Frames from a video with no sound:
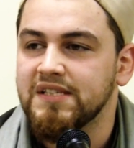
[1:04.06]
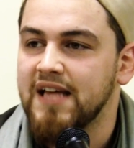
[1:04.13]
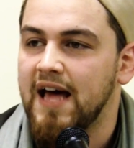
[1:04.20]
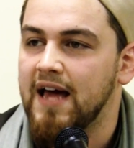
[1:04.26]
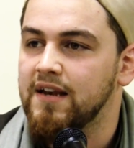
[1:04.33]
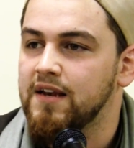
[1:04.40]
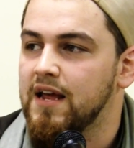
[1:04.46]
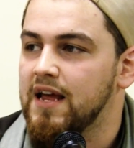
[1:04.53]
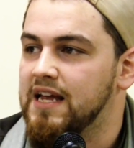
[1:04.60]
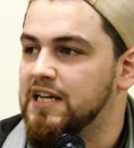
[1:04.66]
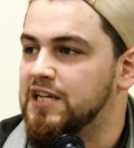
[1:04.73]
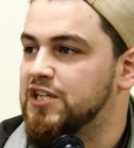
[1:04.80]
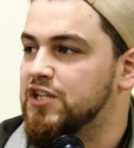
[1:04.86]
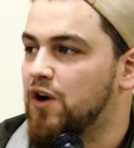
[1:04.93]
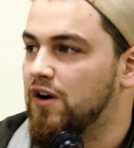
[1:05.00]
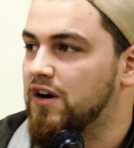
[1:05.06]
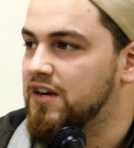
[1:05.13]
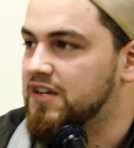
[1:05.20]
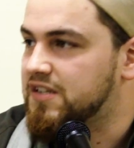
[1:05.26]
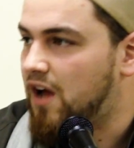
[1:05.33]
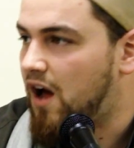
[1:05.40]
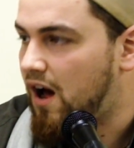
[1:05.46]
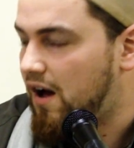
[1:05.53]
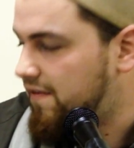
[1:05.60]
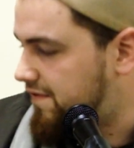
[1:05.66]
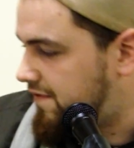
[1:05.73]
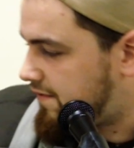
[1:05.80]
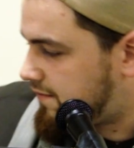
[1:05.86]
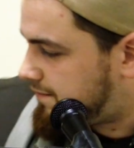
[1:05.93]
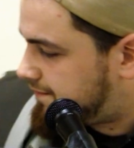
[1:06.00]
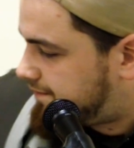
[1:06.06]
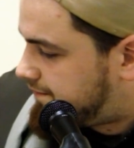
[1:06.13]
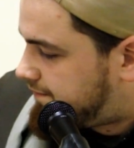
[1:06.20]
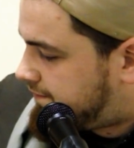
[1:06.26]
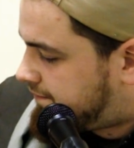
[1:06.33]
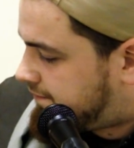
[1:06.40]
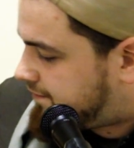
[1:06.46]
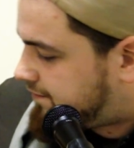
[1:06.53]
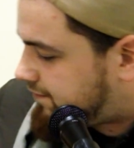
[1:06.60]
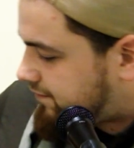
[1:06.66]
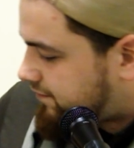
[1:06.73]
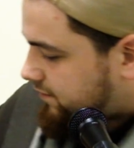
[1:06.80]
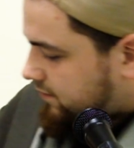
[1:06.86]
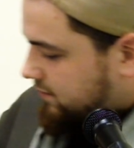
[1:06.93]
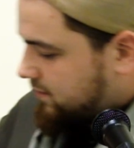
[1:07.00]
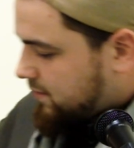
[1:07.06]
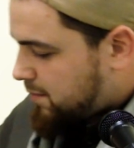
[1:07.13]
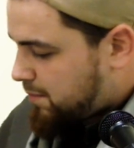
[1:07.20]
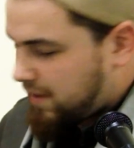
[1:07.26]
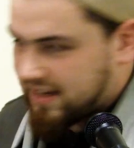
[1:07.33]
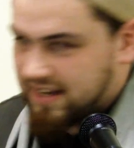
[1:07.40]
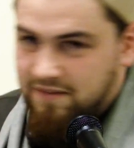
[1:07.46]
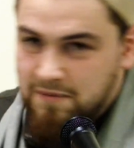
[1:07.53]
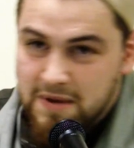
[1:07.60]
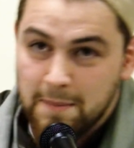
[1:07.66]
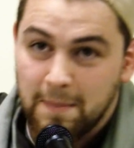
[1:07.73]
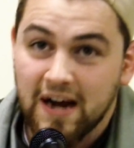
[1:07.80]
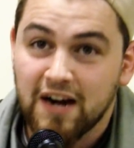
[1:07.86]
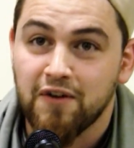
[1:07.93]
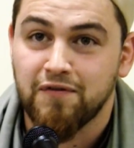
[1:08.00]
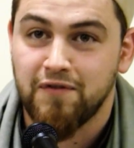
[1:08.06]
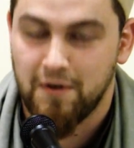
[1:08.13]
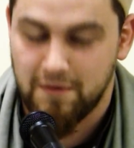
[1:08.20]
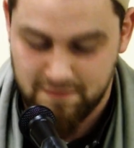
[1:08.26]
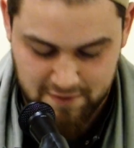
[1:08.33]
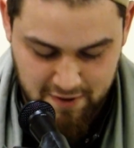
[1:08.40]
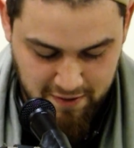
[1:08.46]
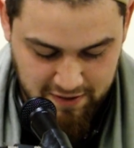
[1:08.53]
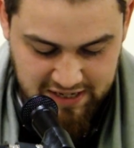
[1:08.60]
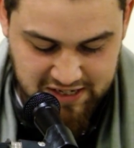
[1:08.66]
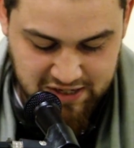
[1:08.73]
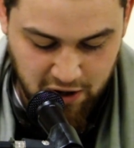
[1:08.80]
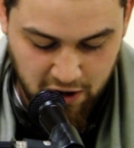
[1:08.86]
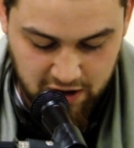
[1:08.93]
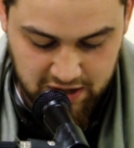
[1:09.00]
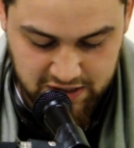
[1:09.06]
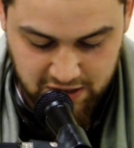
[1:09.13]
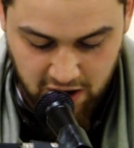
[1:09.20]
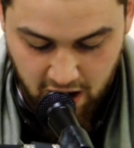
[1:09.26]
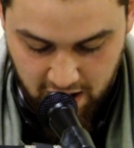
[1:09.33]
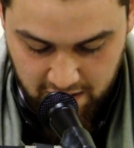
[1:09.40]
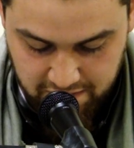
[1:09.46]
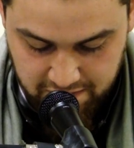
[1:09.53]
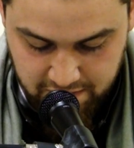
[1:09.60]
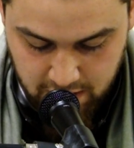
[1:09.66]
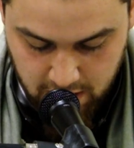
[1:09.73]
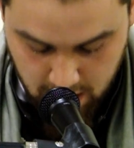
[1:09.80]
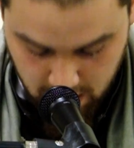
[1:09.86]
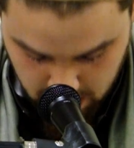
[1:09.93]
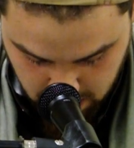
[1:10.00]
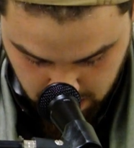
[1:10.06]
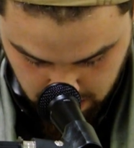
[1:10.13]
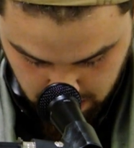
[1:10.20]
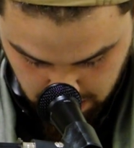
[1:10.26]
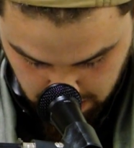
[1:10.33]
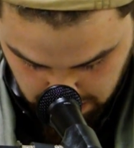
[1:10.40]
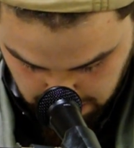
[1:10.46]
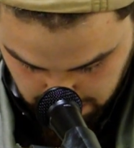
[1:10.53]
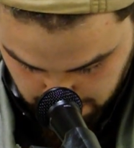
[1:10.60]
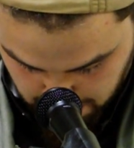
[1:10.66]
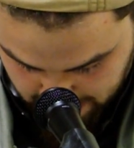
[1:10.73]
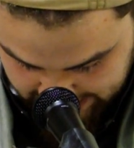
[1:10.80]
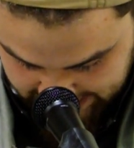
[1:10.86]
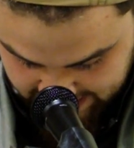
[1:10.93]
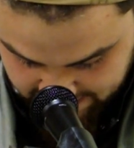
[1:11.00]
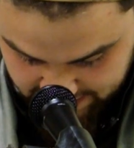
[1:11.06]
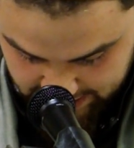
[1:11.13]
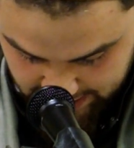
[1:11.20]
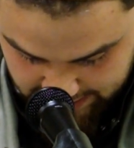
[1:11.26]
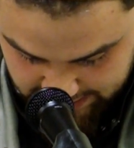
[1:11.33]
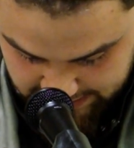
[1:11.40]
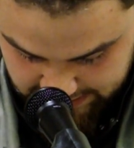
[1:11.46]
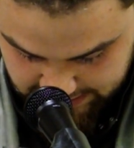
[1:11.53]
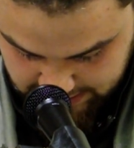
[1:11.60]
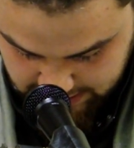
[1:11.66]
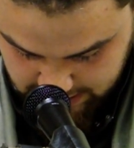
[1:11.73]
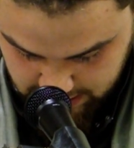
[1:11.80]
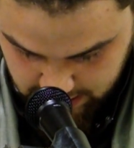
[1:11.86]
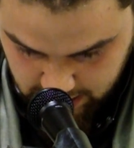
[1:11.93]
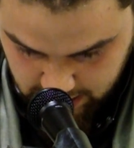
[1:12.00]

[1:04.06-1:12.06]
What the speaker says: was that he started us off by giving me a microphone. No, he started us off by giving us